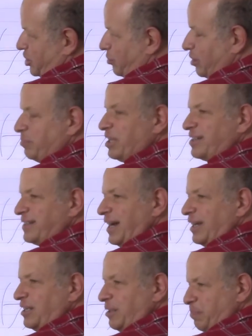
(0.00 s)
will be a
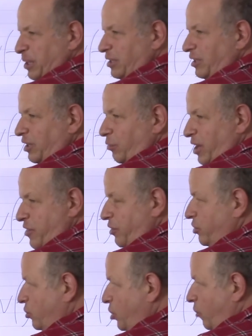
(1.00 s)
sign depending
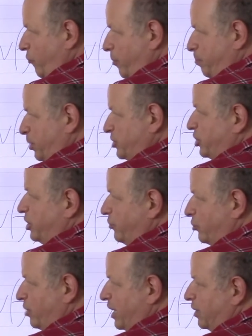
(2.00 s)
whether you go from
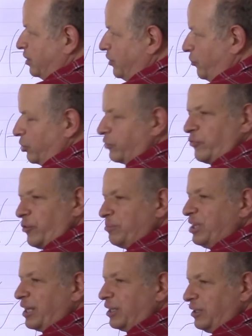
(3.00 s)
positive to negative or
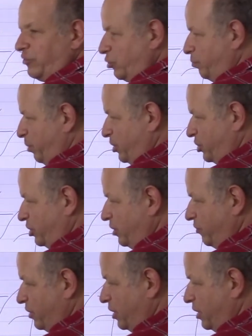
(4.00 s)
from negative to positive.